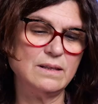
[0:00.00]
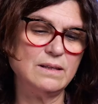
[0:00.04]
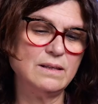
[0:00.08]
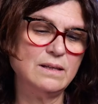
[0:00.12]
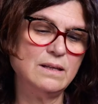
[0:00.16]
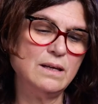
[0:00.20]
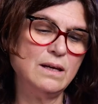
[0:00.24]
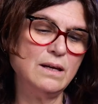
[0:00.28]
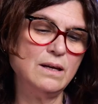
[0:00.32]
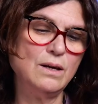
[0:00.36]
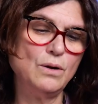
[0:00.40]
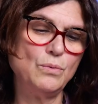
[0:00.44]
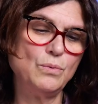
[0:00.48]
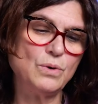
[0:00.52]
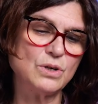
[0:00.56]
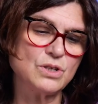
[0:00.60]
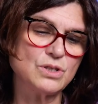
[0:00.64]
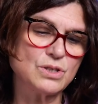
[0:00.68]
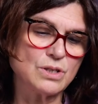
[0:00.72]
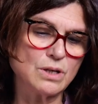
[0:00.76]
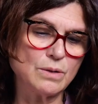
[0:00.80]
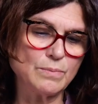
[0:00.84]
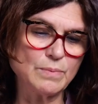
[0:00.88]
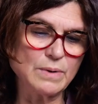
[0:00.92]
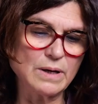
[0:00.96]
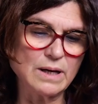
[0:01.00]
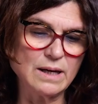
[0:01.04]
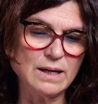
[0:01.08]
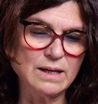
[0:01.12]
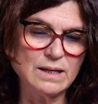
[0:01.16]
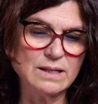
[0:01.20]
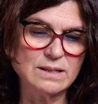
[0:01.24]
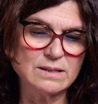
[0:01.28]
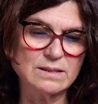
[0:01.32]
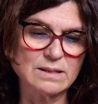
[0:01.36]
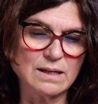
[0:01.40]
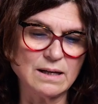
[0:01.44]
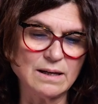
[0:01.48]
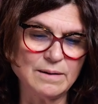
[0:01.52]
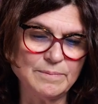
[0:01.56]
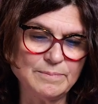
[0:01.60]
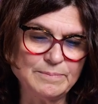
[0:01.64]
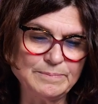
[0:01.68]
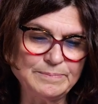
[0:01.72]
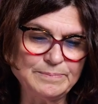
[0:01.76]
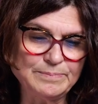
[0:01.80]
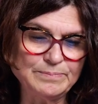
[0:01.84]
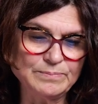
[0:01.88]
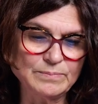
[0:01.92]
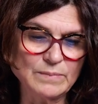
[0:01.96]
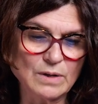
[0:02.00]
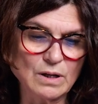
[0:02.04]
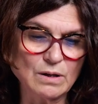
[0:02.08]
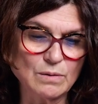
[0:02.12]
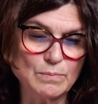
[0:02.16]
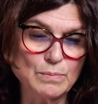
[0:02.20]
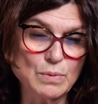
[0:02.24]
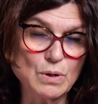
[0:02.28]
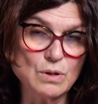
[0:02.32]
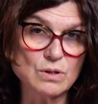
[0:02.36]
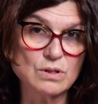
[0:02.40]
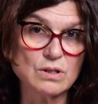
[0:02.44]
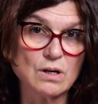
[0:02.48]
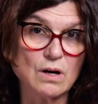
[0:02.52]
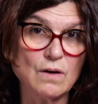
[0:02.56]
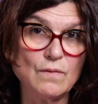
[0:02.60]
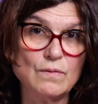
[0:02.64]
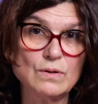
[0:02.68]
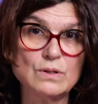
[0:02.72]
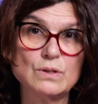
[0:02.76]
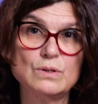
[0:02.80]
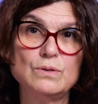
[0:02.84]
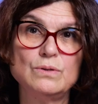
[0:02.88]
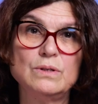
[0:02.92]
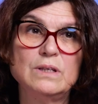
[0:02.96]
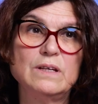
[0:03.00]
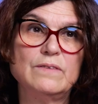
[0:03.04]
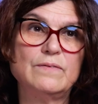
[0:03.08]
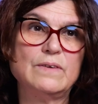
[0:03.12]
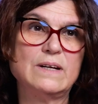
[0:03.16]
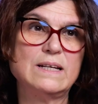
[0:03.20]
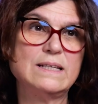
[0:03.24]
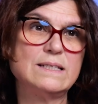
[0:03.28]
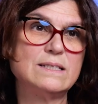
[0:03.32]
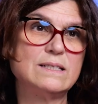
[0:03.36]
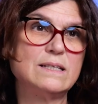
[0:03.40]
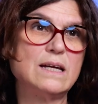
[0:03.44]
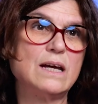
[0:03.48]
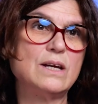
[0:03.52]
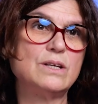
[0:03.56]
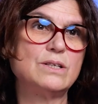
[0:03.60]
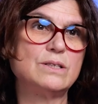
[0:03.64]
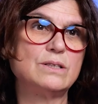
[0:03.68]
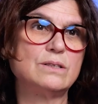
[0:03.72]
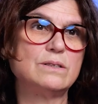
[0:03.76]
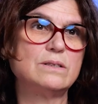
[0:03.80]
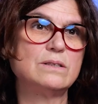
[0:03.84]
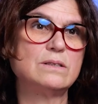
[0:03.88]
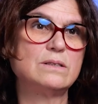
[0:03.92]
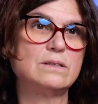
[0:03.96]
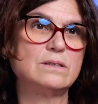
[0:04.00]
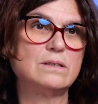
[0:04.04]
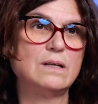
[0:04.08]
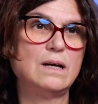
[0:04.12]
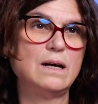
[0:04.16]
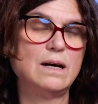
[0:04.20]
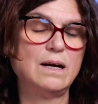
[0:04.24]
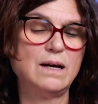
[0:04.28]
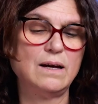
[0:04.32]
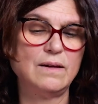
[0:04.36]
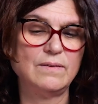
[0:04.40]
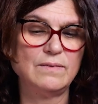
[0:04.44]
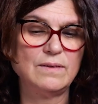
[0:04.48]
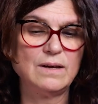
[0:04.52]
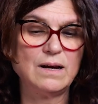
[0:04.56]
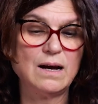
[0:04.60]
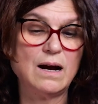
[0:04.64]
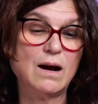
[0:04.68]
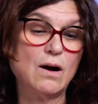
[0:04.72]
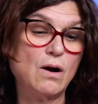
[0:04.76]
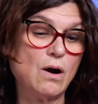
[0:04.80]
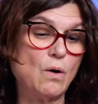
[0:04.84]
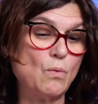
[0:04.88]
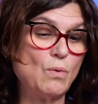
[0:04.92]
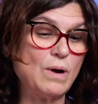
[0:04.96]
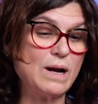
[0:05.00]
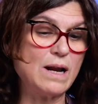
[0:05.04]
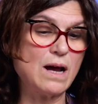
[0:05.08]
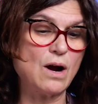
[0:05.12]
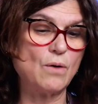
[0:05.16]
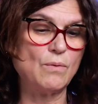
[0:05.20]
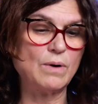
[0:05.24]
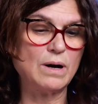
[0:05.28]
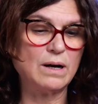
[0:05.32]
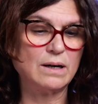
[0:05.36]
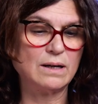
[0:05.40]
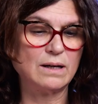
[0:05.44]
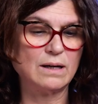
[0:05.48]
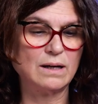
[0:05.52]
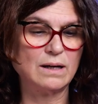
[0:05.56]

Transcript: The workshop is composed of 2 different sessions, and they are 1 hour